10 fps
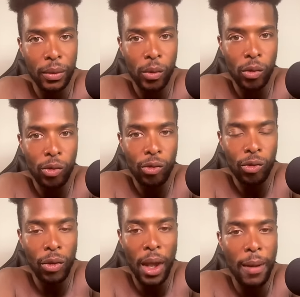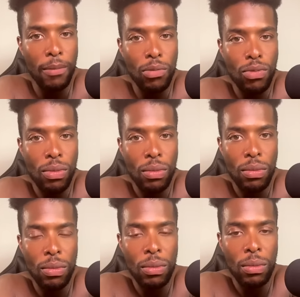Okay,
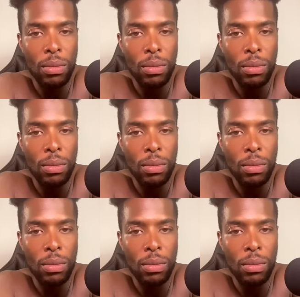she